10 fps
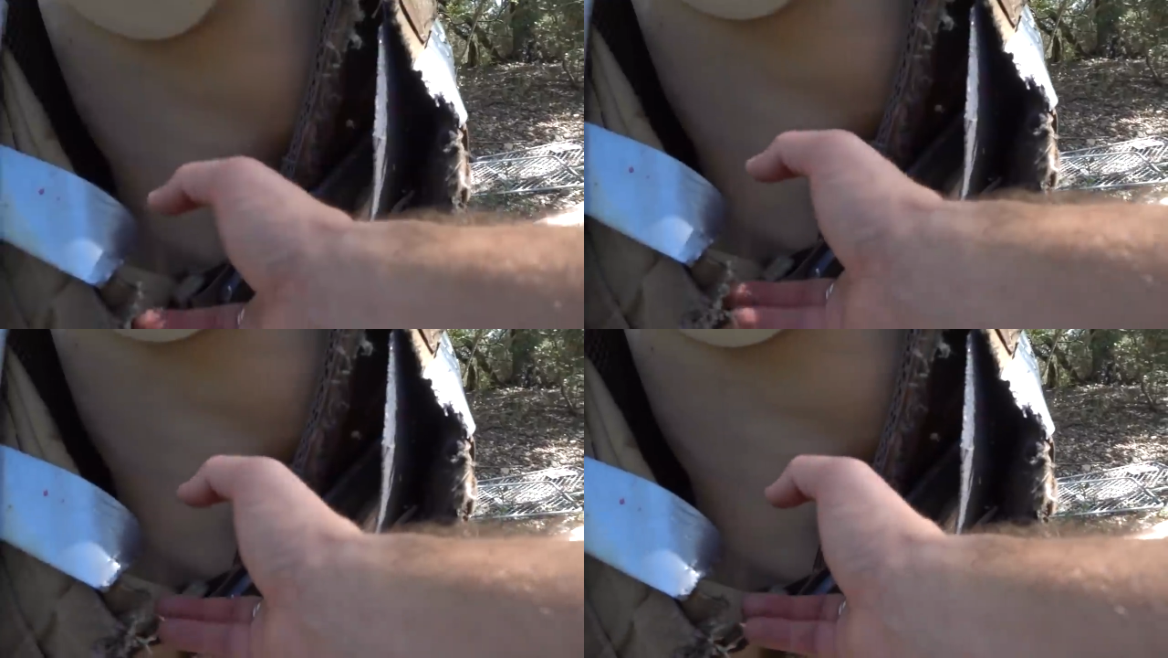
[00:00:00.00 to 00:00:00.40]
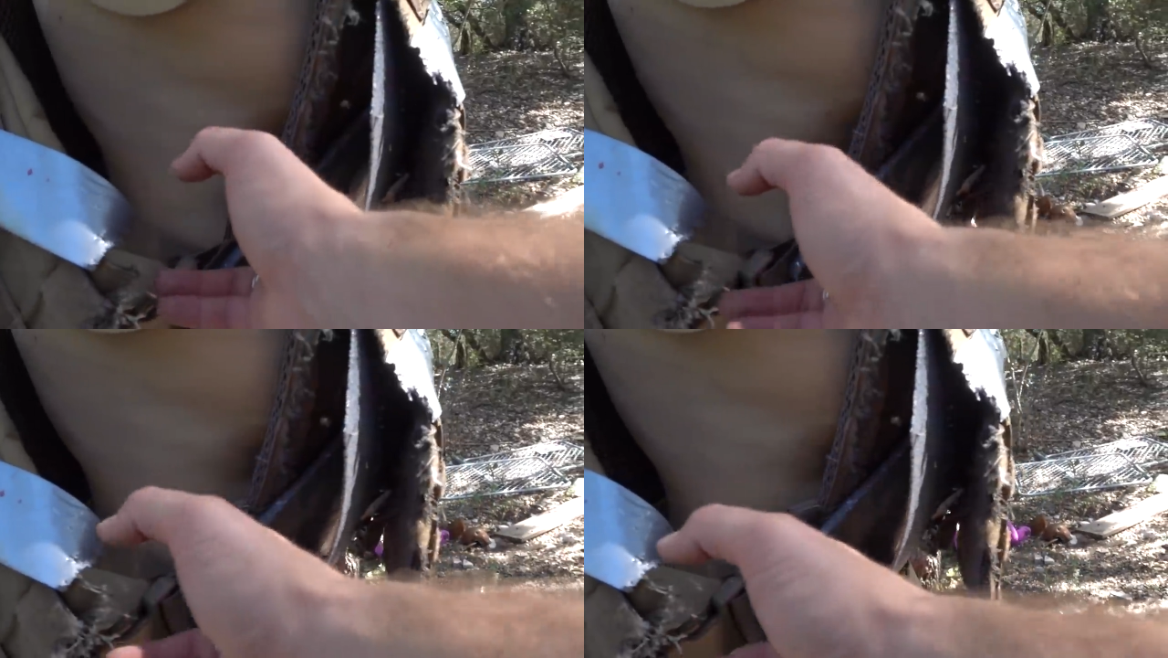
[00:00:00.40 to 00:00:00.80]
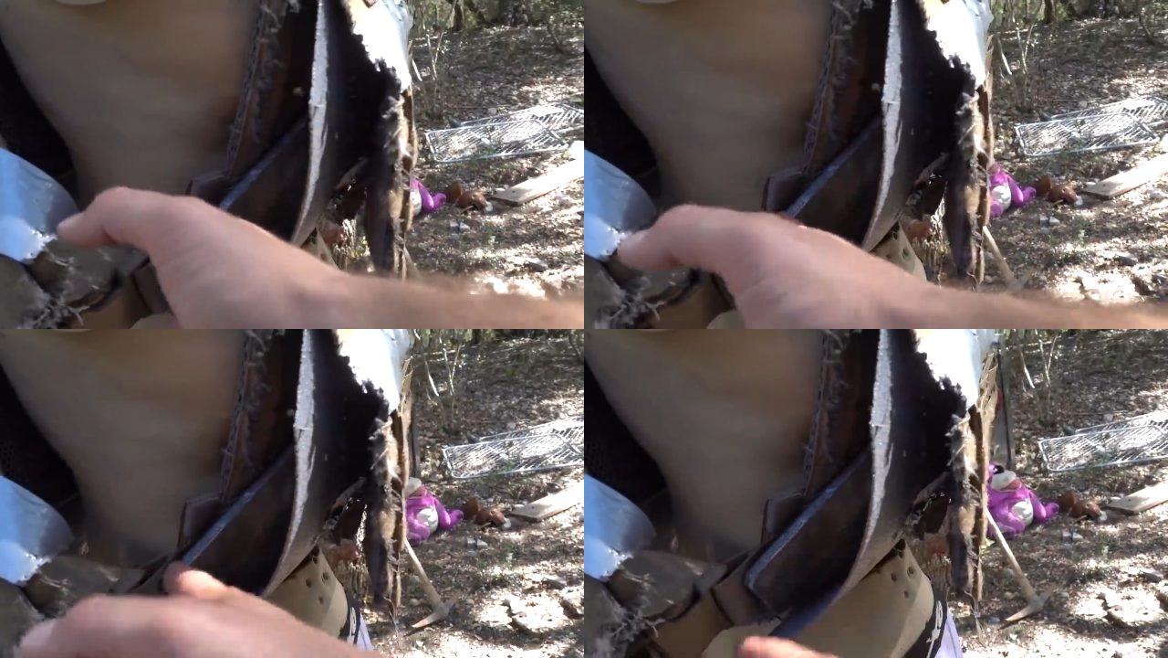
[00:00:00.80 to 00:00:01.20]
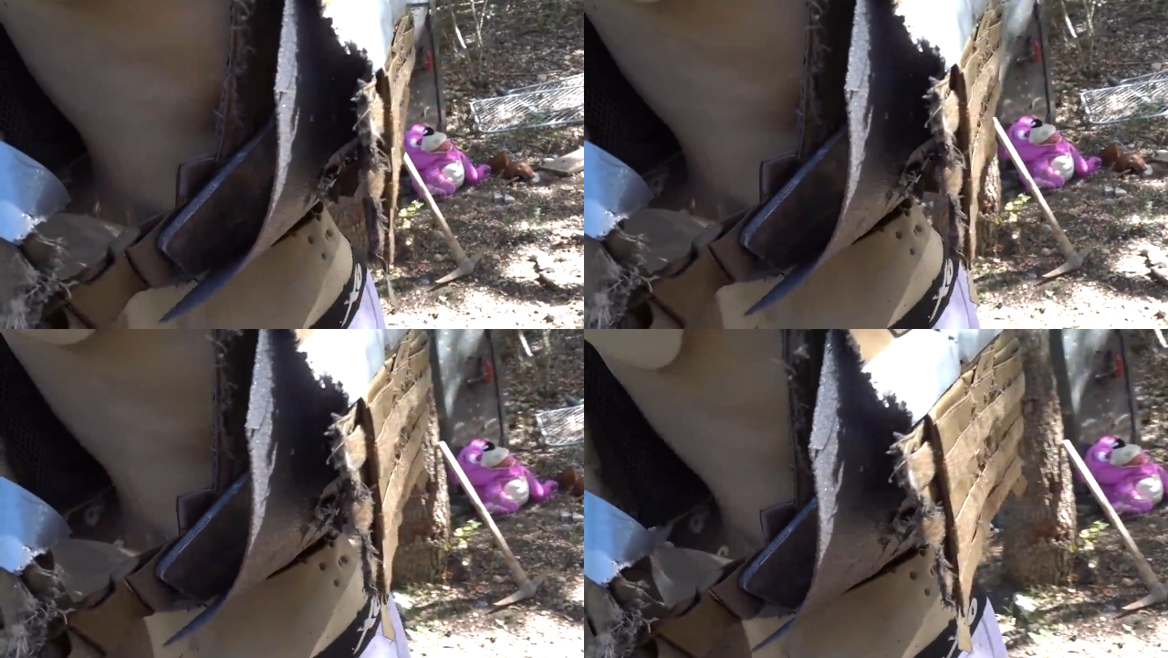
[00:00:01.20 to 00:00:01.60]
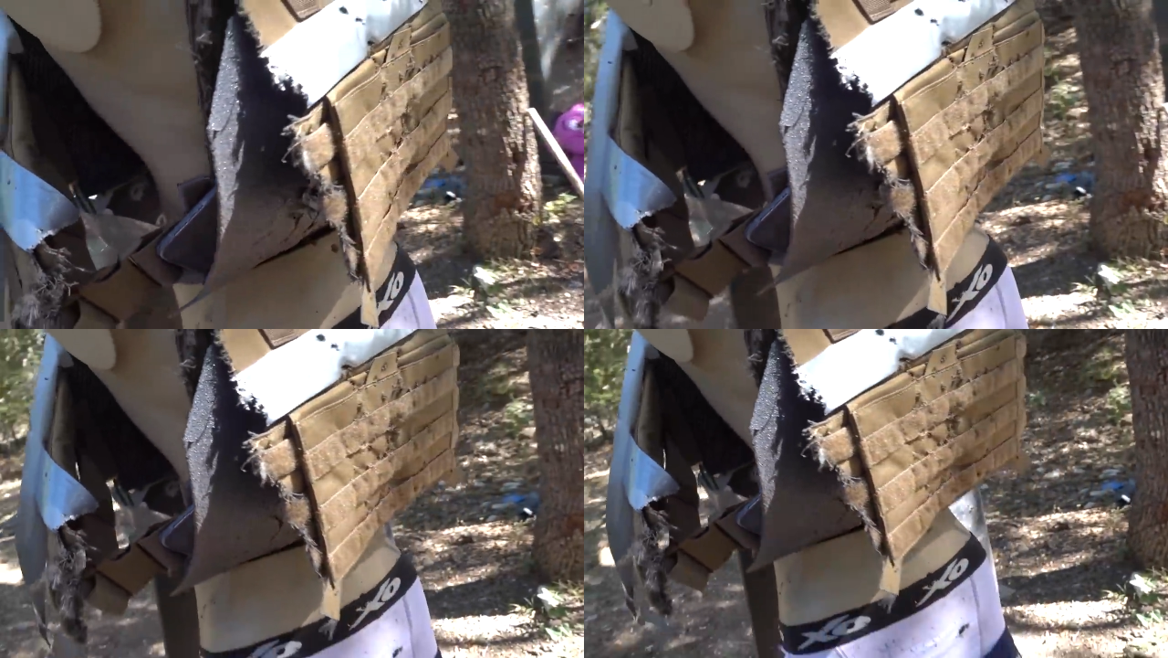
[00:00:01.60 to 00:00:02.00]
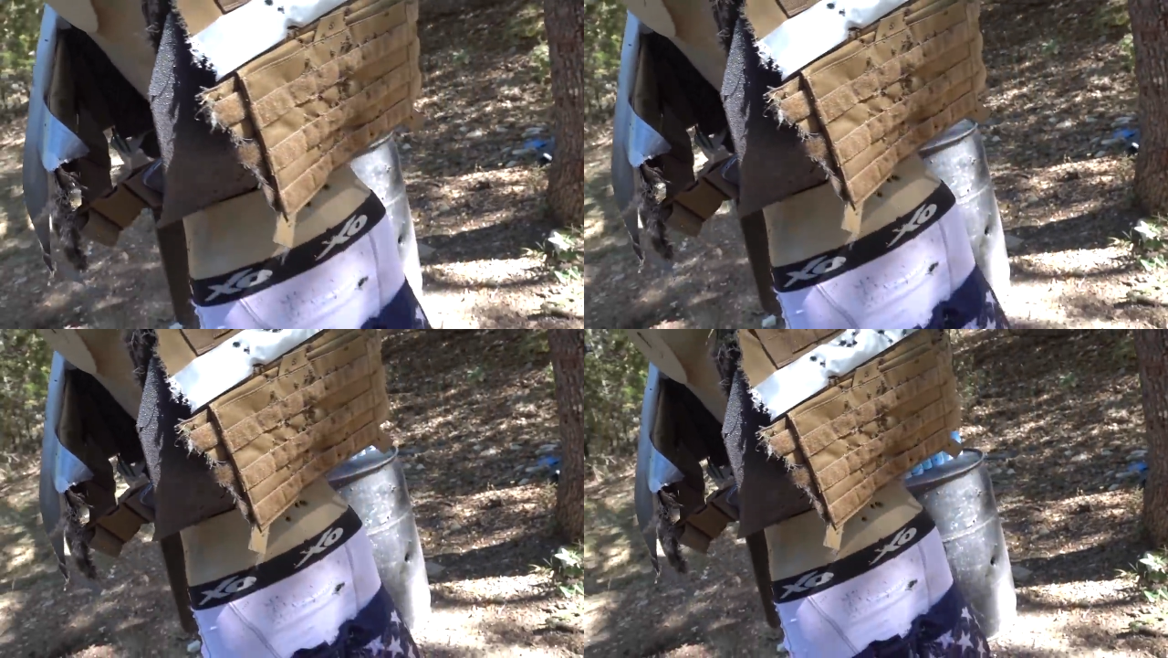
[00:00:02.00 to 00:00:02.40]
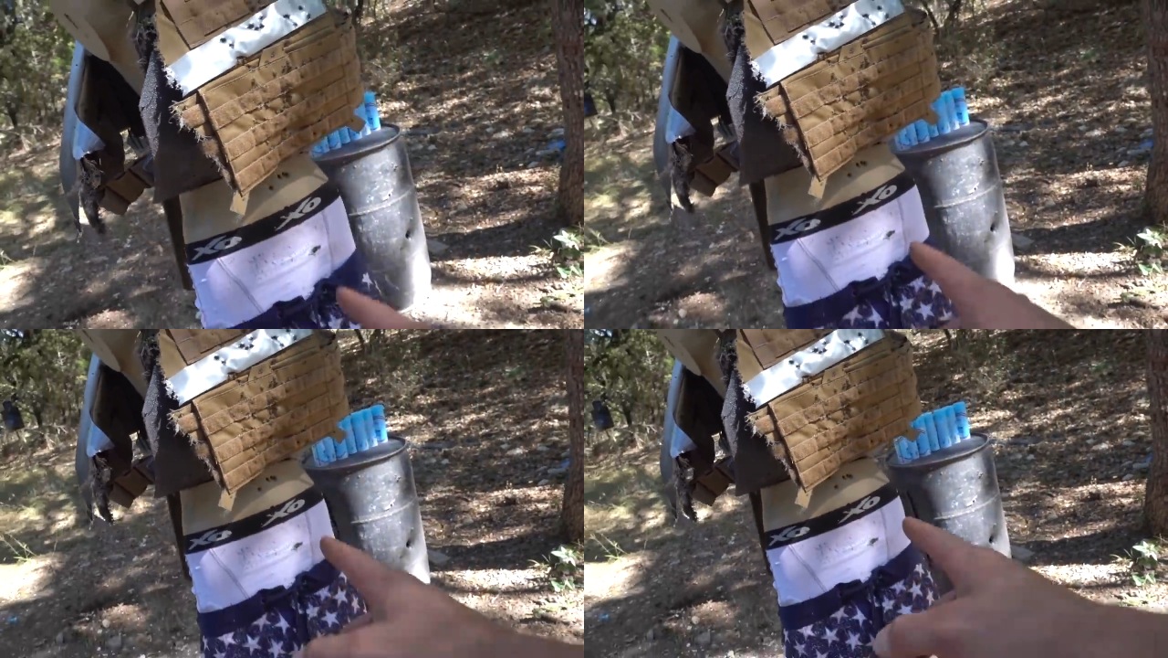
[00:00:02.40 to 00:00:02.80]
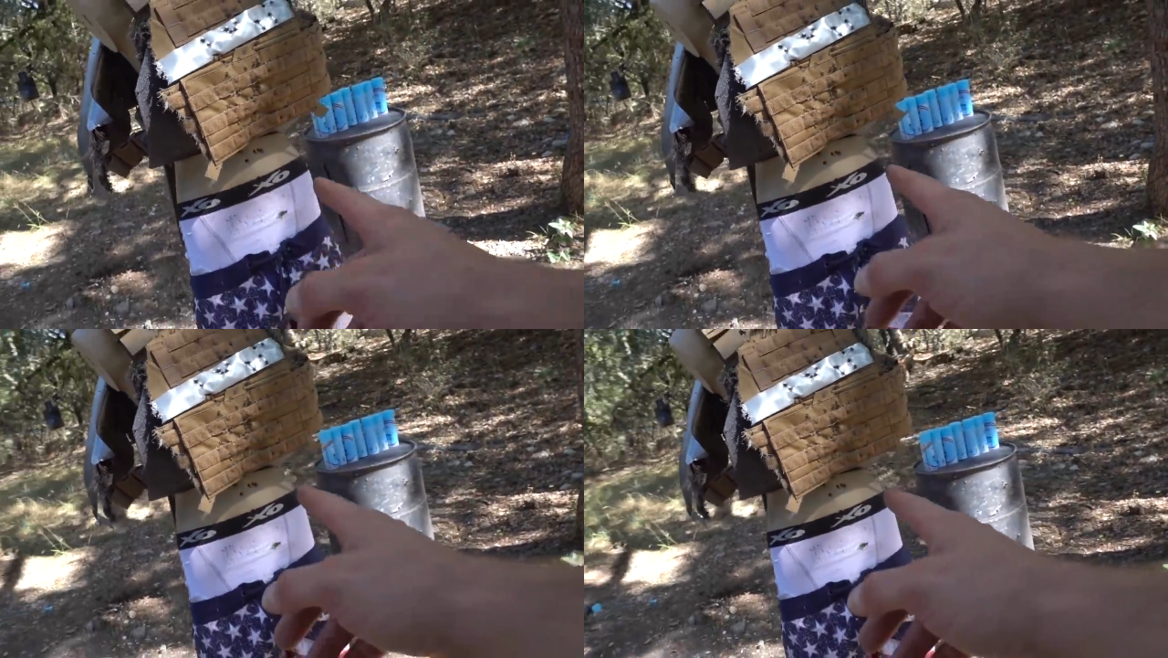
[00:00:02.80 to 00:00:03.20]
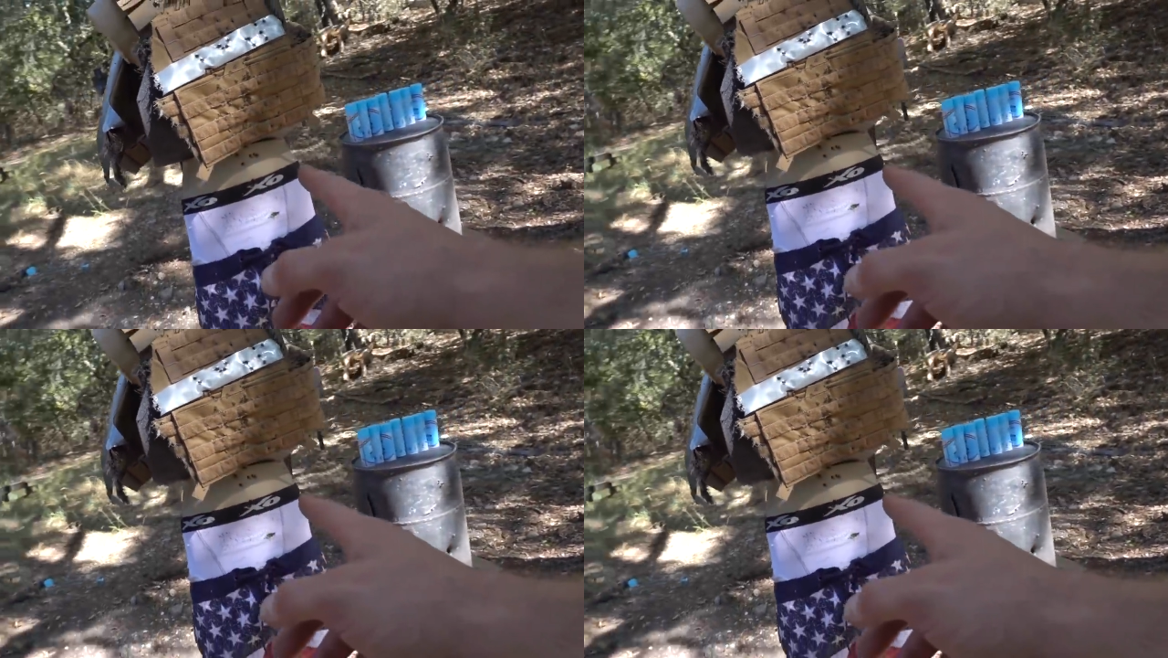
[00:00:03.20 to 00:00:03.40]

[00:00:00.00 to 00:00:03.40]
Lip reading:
No face is visible, so there are no lips to read.